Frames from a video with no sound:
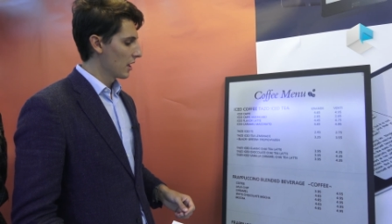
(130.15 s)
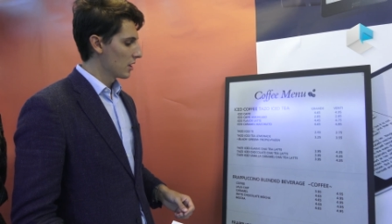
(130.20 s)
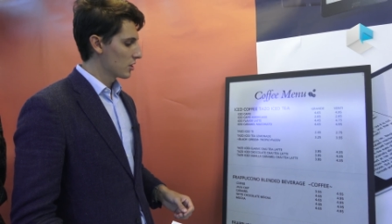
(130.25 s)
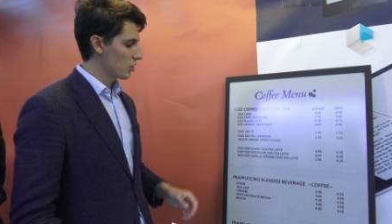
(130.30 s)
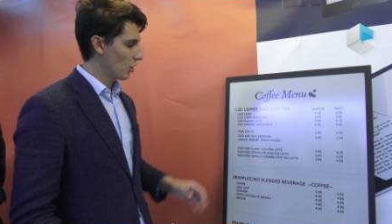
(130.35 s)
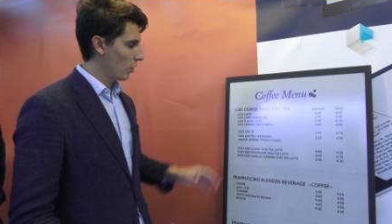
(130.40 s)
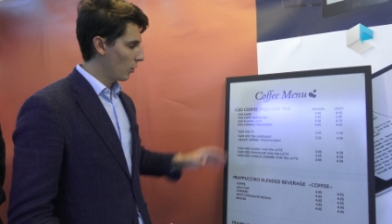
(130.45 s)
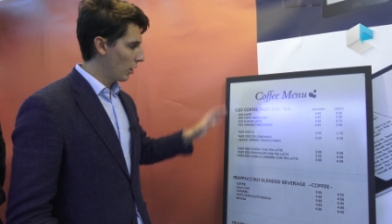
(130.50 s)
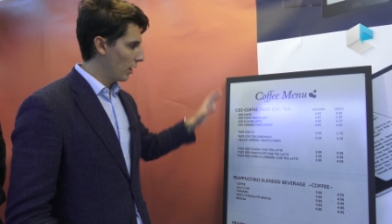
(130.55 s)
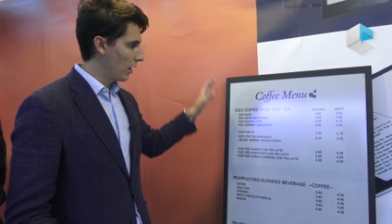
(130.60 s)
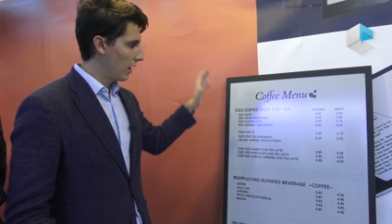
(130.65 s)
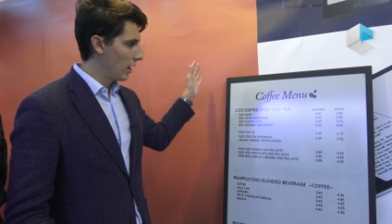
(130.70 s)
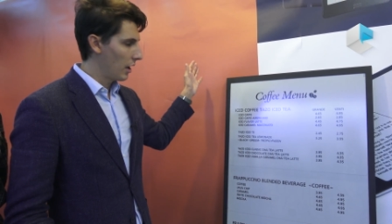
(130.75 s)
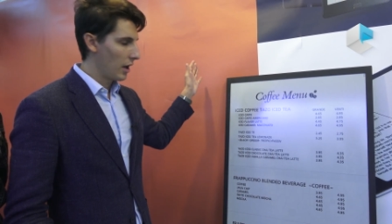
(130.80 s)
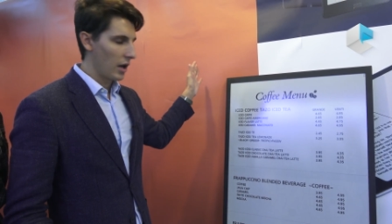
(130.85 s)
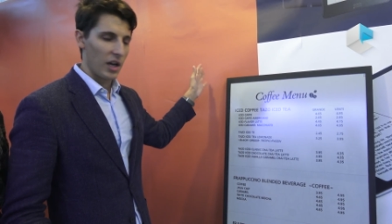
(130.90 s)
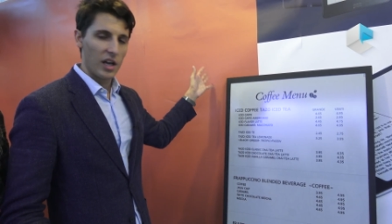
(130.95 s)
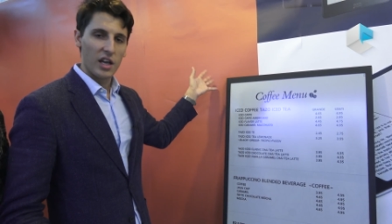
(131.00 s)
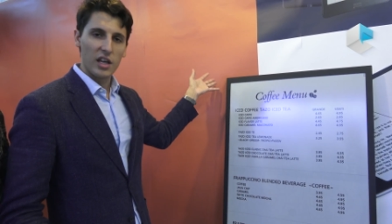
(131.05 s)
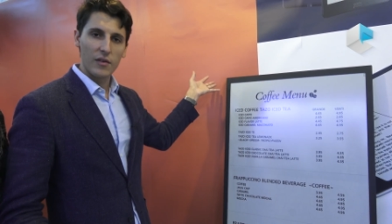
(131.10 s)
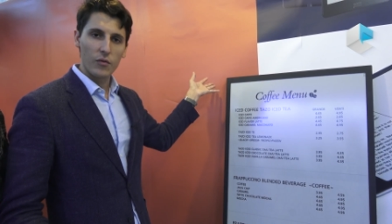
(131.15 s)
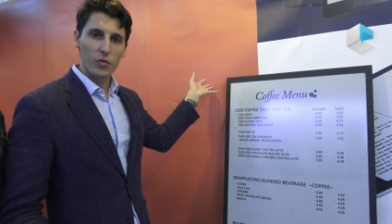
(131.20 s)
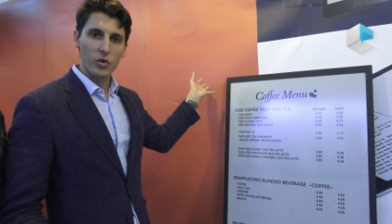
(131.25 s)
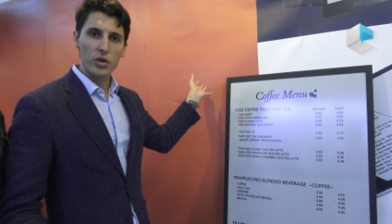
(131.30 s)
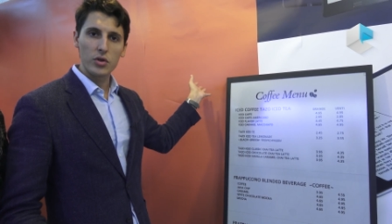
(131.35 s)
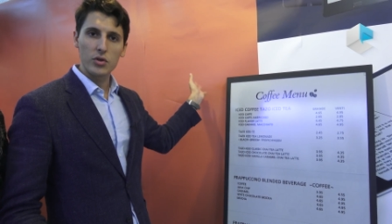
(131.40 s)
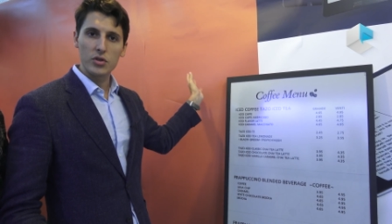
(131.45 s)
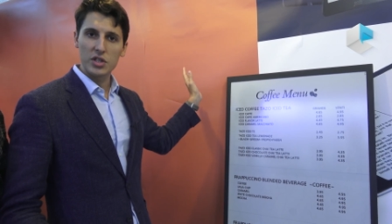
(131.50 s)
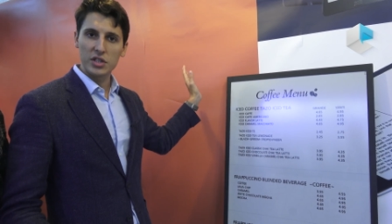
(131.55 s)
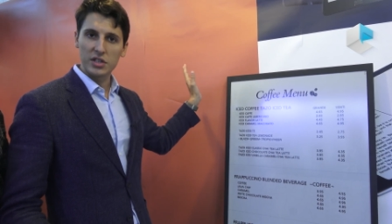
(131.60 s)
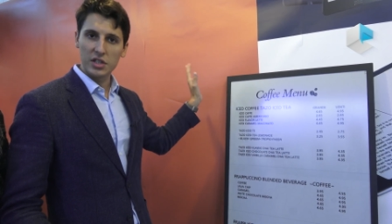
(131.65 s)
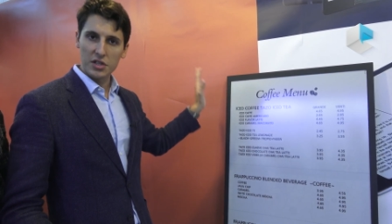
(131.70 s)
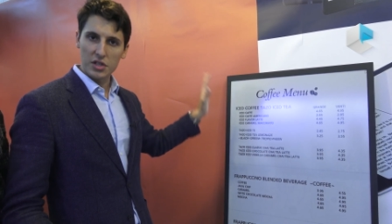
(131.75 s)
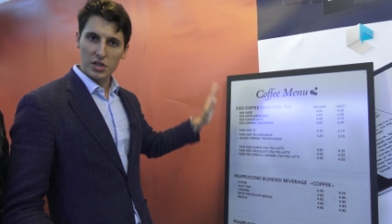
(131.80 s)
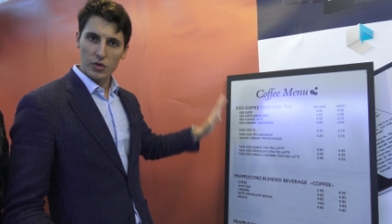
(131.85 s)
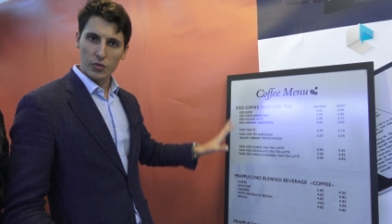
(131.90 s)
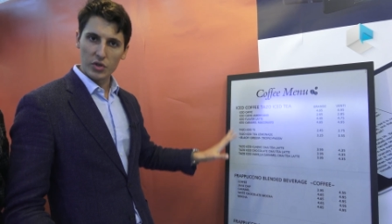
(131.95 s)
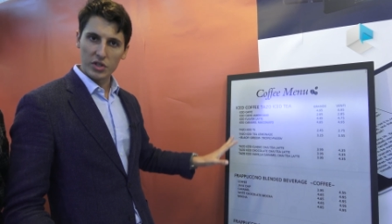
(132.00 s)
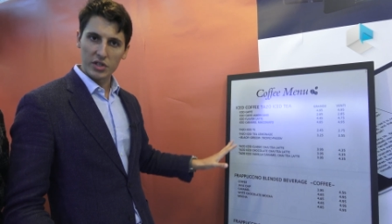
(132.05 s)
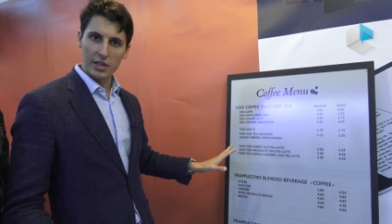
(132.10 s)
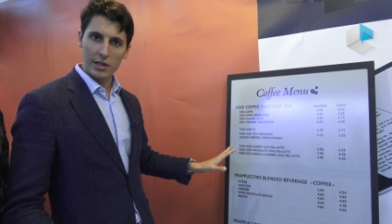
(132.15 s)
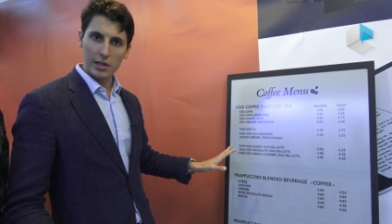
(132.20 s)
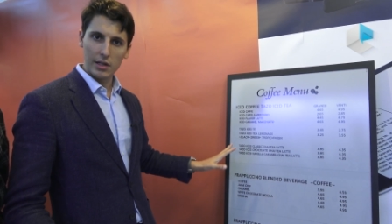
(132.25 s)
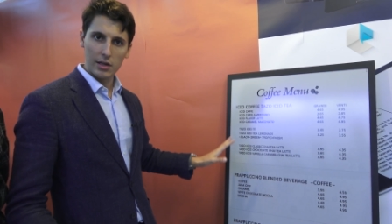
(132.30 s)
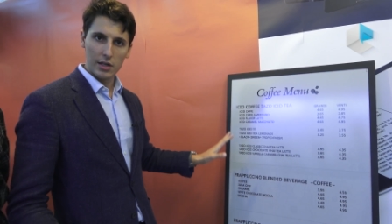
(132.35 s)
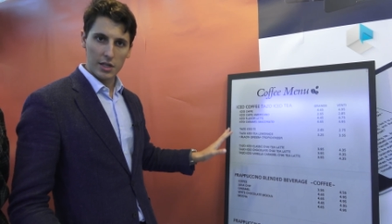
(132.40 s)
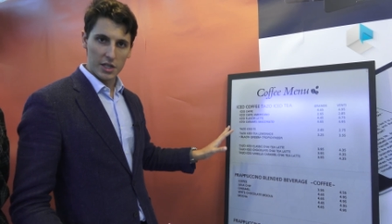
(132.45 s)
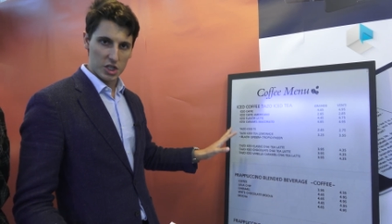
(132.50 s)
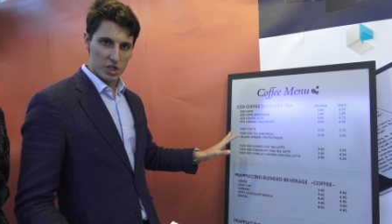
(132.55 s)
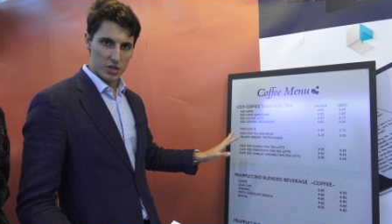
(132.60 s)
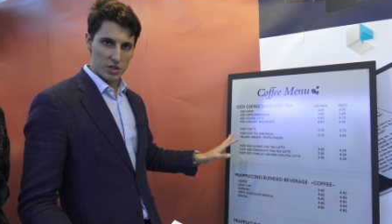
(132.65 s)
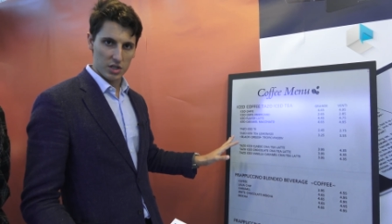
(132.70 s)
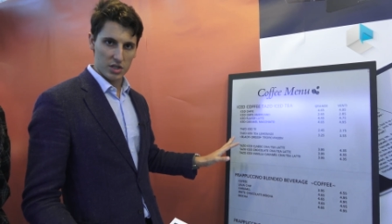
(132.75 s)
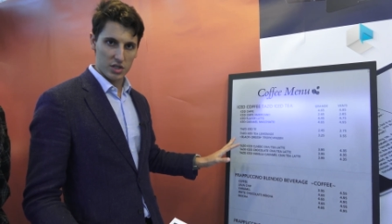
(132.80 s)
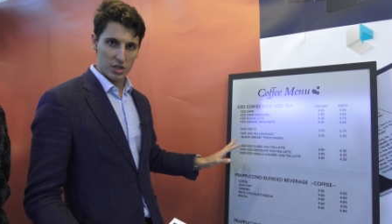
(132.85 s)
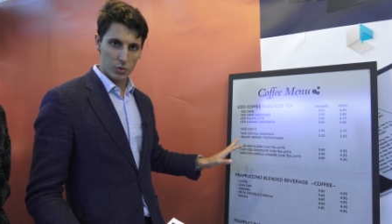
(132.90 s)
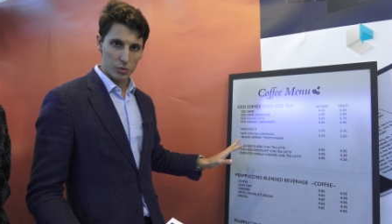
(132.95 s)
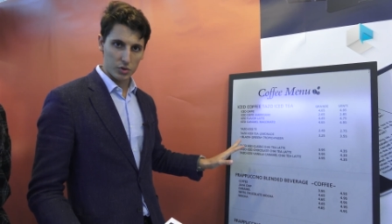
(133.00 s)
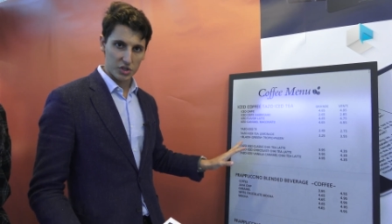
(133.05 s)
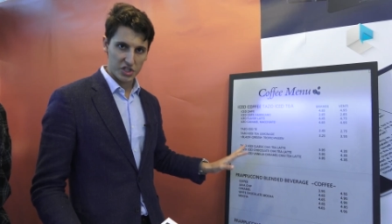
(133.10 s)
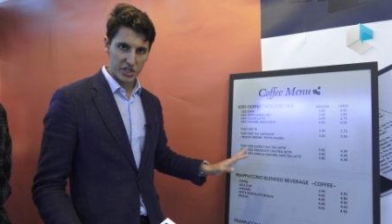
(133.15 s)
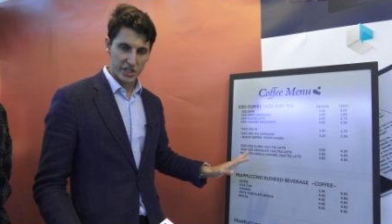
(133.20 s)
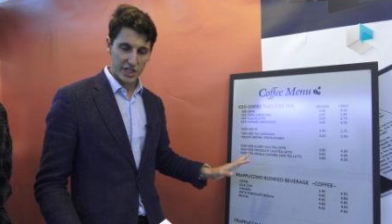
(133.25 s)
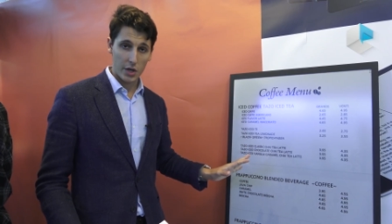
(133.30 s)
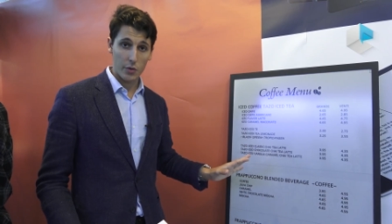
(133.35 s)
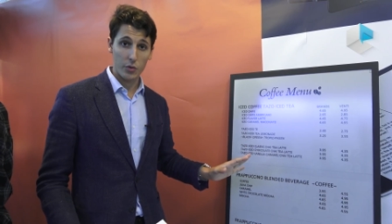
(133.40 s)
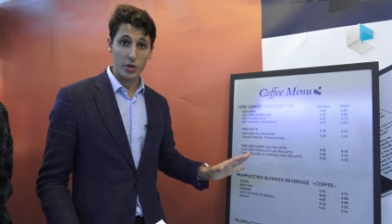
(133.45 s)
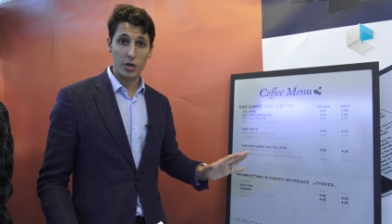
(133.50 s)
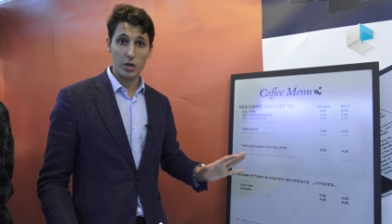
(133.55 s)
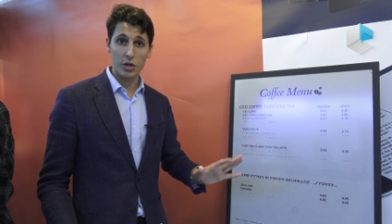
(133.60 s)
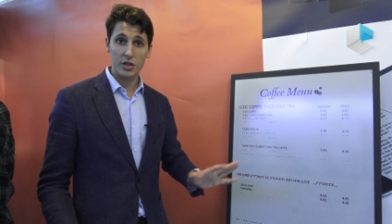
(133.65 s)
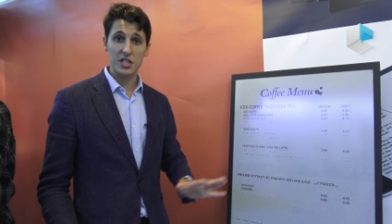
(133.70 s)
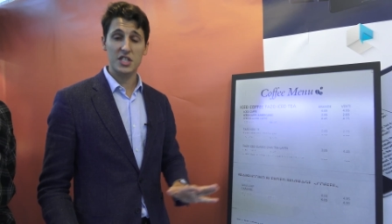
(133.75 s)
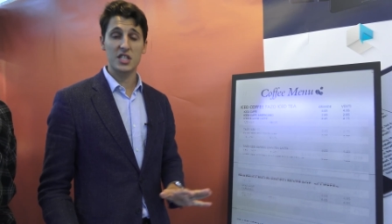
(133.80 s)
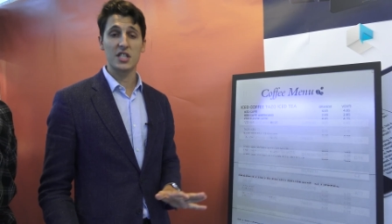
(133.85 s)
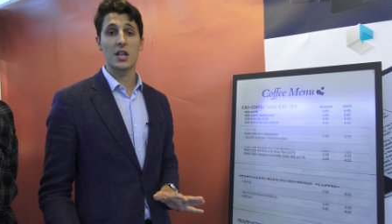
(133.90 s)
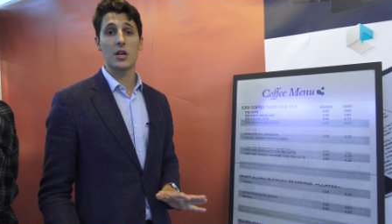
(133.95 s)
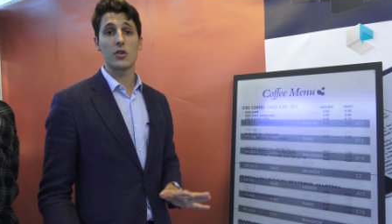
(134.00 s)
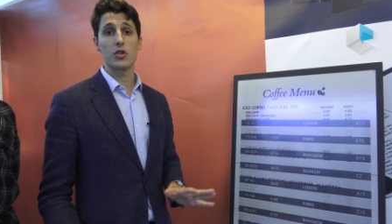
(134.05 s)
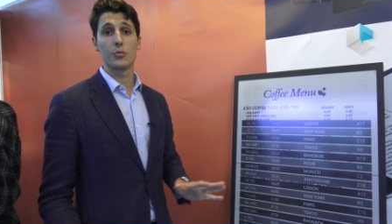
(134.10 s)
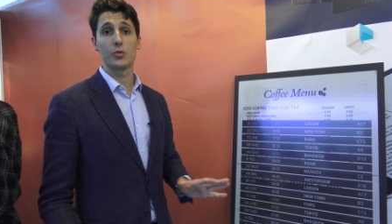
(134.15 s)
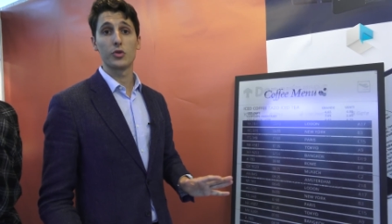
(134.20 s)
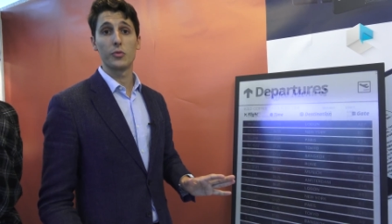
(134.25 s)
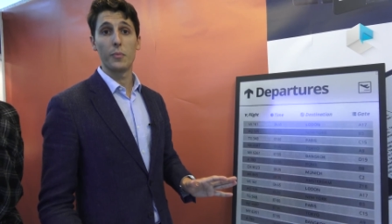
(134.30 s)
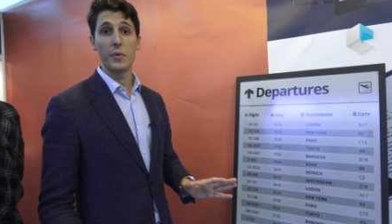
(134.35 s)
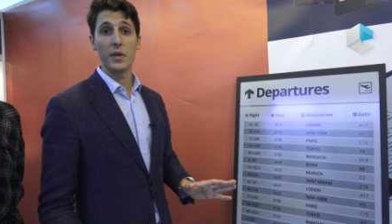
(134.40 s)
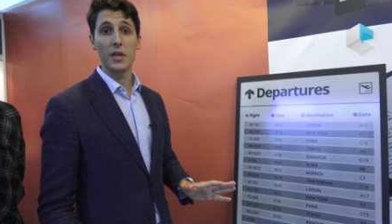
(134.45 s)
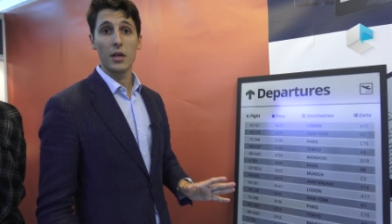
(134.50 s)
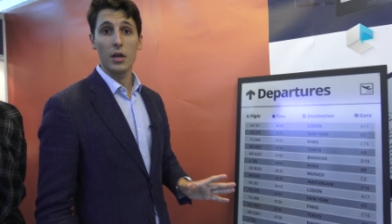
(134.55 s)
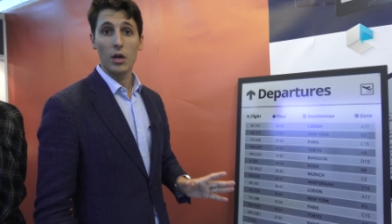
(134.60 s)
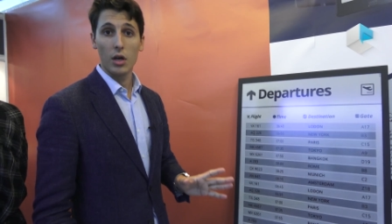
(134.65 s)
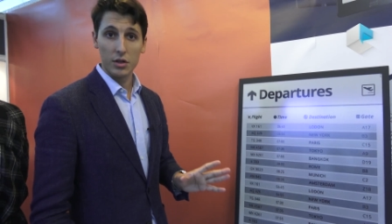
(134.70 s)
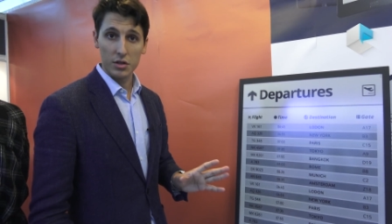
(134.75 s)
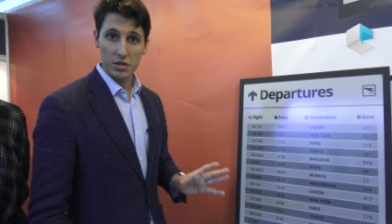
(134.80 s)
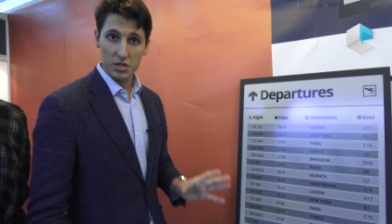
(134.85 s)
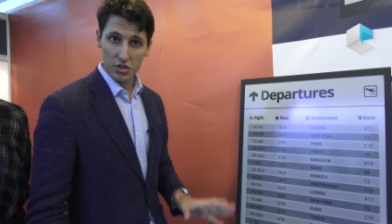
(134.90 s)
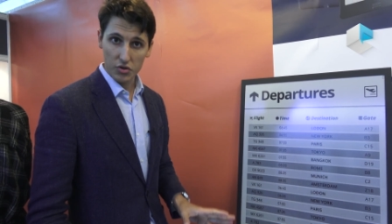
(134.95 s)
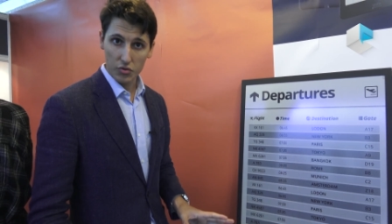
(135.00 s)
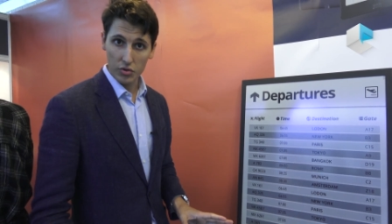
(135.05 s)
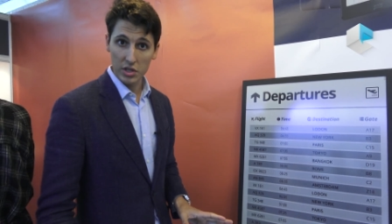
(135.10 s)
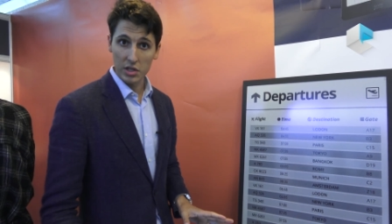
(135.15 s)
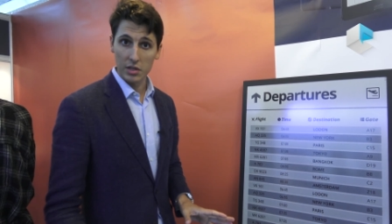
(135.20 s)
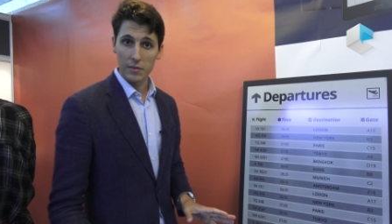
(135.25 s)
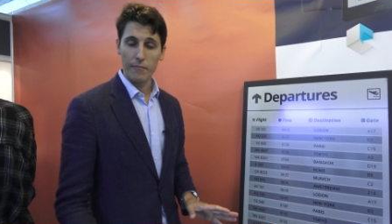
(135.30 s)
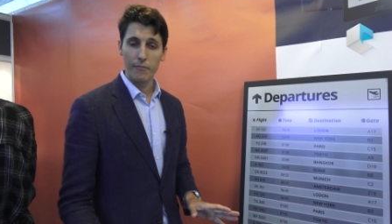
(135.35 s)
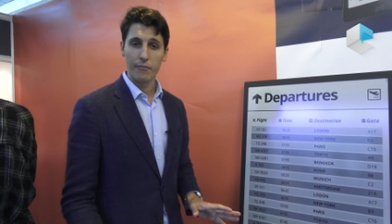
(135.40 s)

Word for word: So if we use it in the retail, it's, it's a good scenario. Another scenario would be on the street.